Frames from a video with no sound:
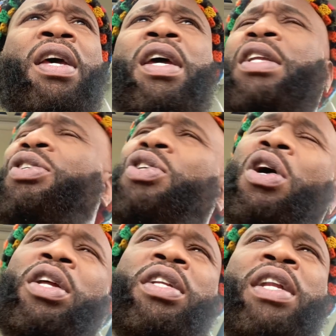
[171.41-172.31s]
And he
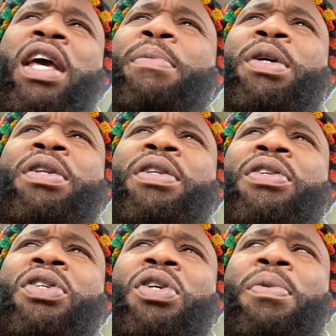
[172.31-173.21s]
started naming
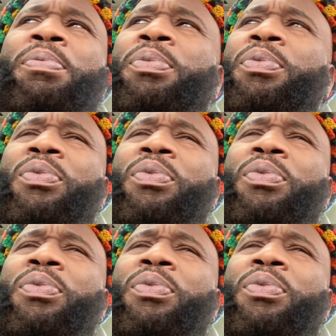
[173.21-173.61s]
some